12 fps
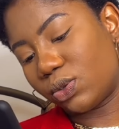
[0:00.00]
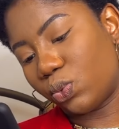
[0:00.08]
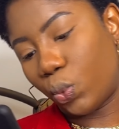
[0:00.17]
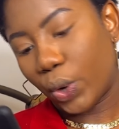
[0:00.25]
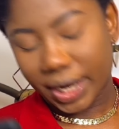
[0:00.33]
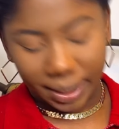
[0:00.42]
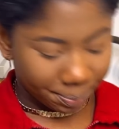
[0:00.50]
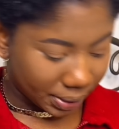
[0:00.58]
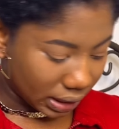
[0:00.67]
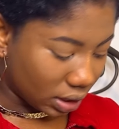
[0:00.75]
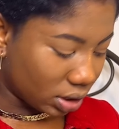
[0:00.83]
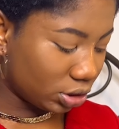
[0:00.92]
work
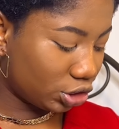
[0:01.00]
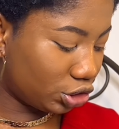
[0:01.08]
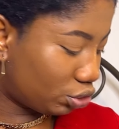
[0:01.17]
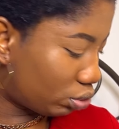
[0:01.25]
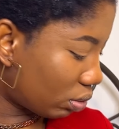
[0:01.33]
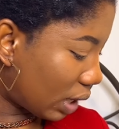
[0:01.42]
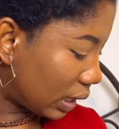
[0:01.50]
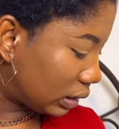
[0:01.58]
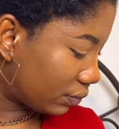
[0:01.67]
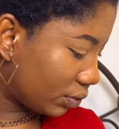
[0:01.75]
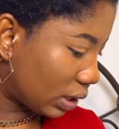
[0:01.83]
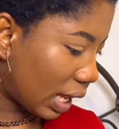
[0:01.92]
been
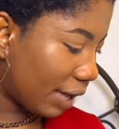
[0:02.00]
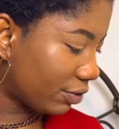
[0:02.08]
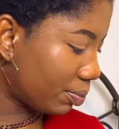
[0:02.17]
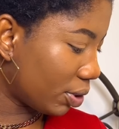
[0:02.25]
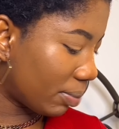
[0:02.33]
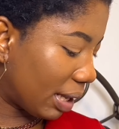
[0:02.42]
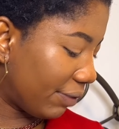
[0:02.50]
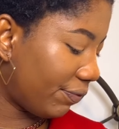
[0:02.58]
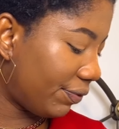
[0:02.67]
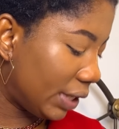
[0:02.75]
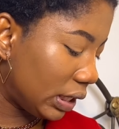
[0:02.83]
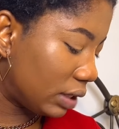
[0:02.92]
stressful. I have to be on my
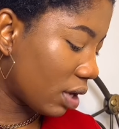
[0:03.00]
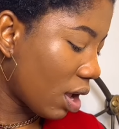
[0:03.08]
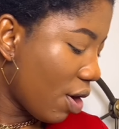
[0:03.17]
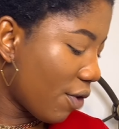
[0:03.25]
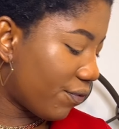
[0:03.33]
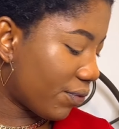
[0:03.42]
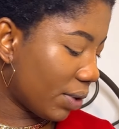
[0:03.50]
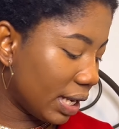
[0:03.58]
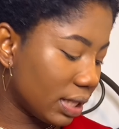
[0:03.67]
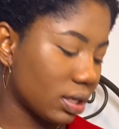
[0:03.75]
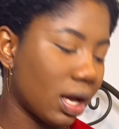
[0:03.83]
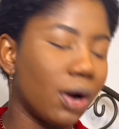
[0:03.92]
feet for
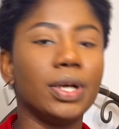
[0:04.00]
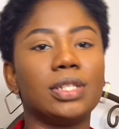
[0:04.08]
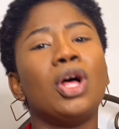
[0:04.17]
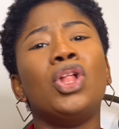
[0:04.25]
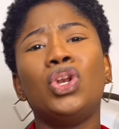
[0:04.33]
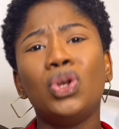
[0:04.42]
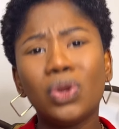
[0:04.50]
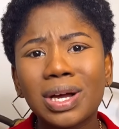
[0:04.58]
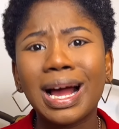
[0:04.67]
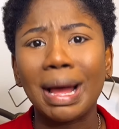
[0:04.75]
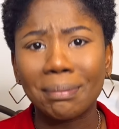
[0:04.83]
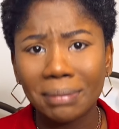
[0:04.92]
eight hours. Look
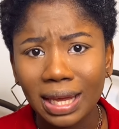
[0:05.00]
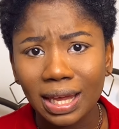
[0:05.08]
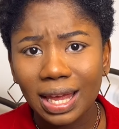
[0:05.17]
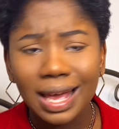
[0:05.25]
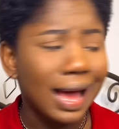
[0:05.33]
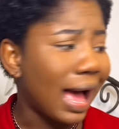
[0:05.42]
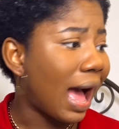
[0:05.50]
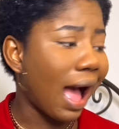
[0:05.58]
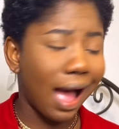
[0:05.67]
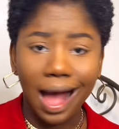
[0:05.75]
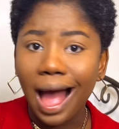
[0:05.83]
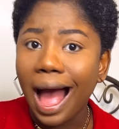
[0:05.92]
at me.
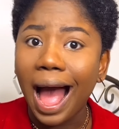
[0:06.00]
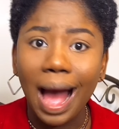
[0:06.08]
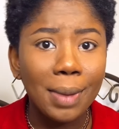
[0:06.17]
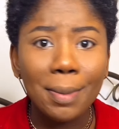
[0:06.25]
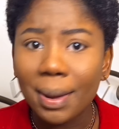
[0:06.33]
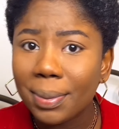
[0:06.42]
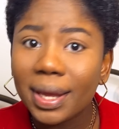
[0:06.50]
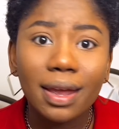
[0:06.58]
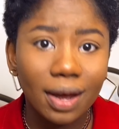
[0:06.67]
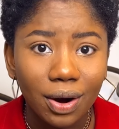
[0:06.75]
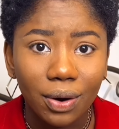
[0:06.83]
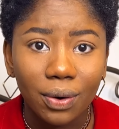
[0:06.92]
I'm a baby
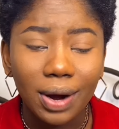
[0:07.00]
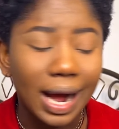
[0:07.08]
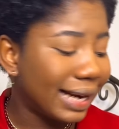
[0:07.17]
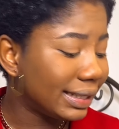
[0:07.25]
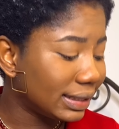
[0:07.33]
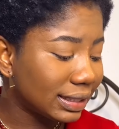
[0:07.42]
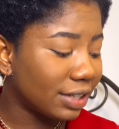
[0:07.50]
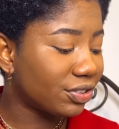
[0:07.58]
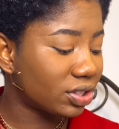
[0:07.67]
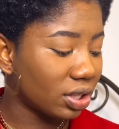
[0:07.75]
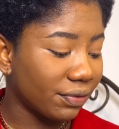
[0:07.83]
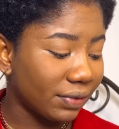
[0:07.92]
girl. I deserve
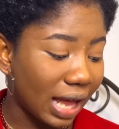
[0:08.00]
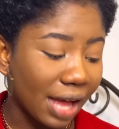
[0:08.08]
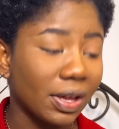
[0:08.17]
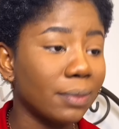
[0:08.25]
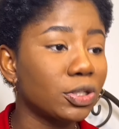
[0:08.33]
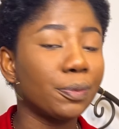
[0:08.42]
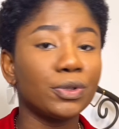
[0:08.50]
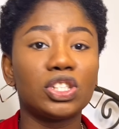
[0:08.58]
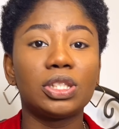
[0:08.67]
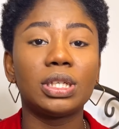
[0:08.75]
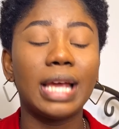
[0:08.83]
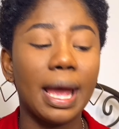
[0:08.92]
some life. I'm supposed
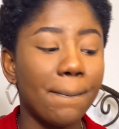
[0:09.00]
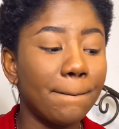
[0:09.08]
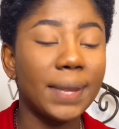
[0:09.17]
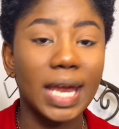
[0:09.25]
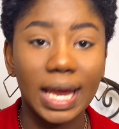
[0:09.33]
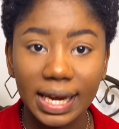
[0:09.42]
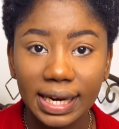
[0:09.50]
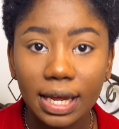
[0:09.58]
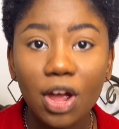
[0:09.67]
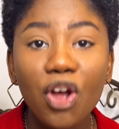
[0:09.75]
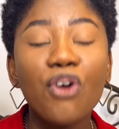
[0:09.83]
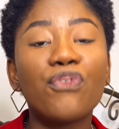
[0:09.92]
to get paid
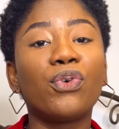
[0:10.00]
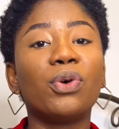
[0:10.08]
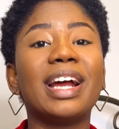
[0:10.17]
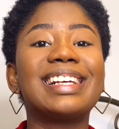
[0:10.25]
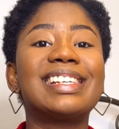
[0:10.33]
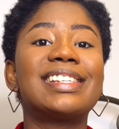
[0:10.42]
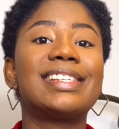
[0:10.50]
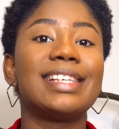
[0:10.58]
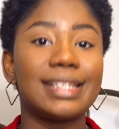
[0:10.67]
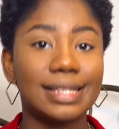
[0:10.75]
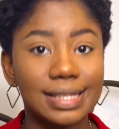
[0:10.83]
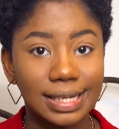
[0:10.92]
for
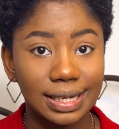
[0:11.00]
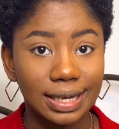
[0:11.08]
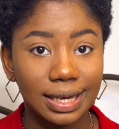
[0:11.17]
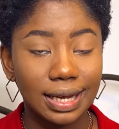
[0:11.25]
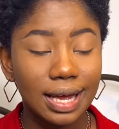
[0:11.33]
existing.